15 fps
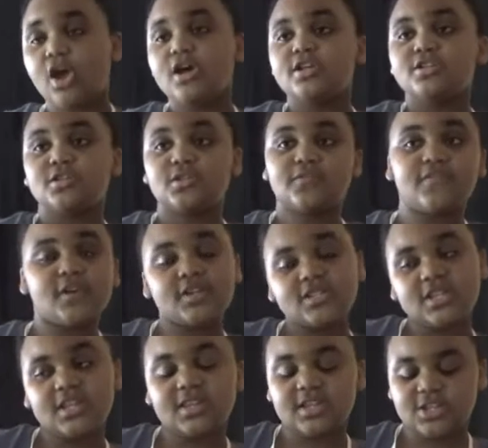So the first
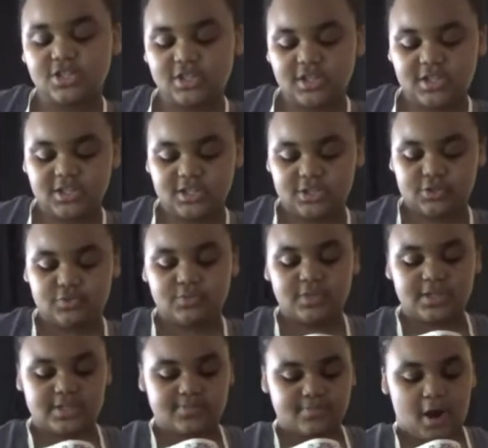thing that you need to do
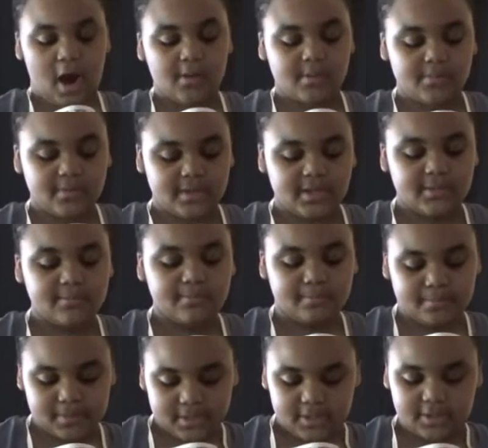is probably
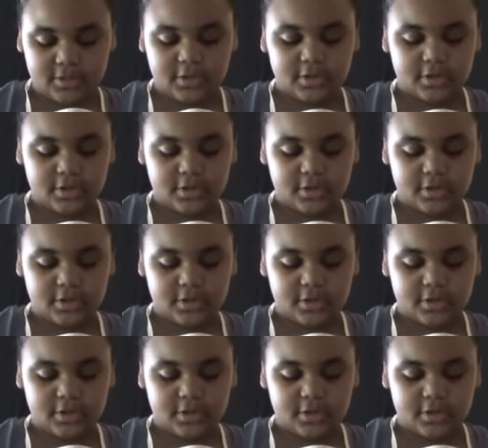peel